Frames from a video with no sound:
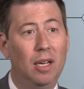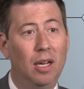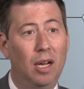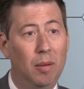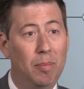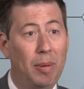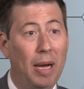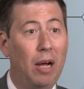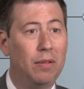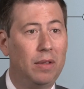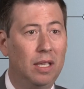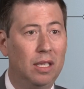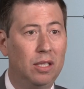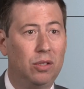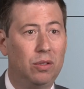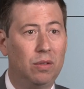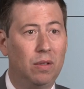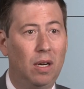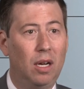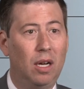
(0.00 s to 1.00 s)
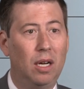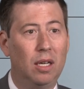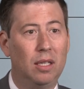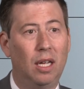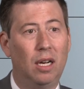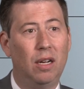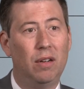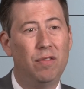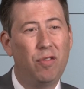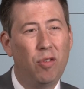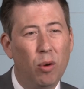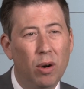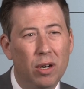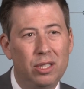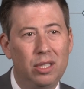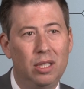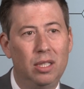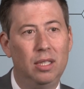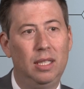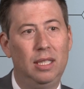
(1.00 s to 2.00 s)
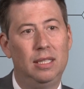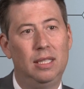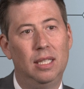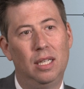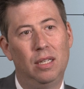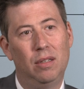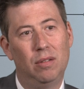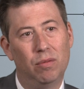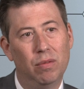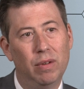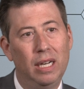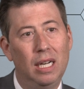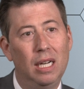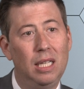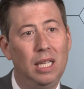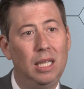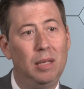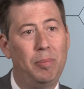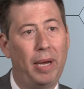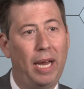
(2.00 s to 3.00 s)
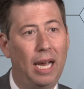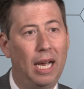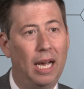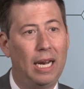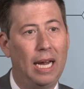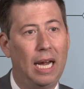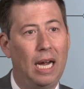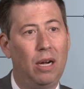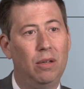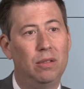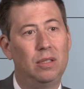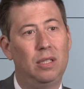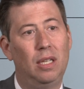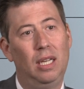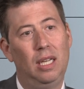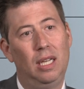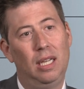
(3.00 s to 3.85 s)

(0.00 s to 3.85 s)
about this drug that unfortunately didn't really pan out